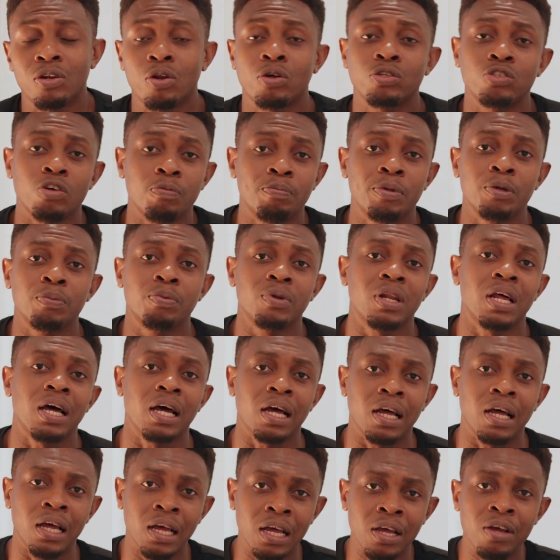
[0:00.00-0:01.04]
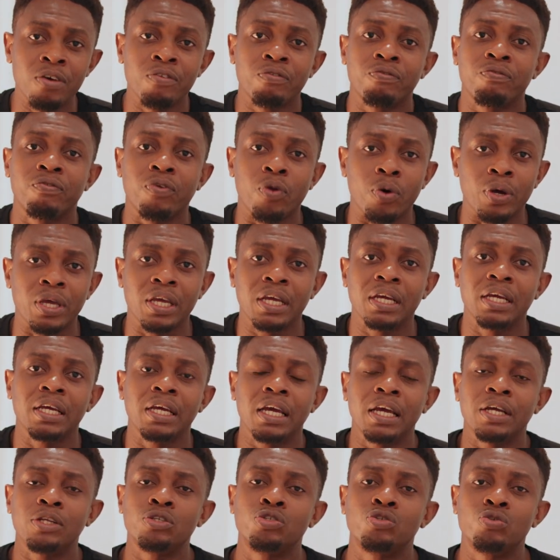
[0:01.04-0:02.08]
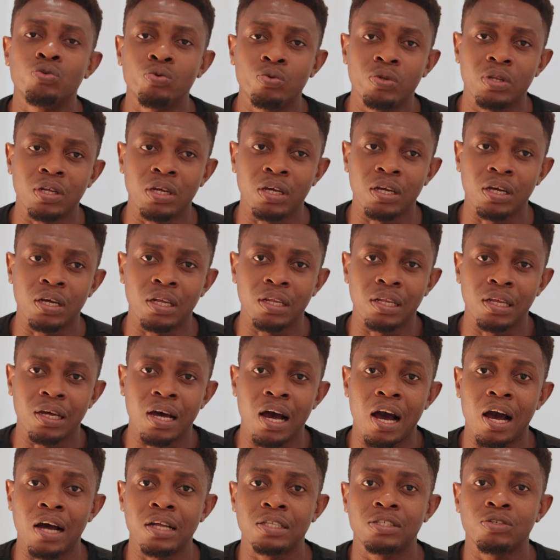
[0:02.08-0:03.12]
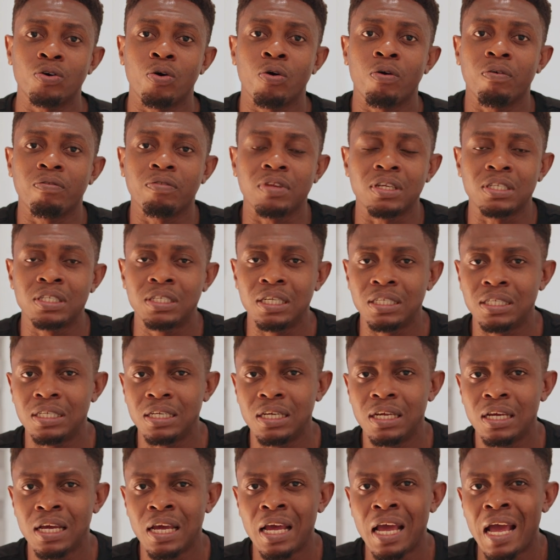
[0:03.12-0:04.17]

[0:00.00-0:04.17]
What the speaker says: Lots of people are flocking into the heart of the city.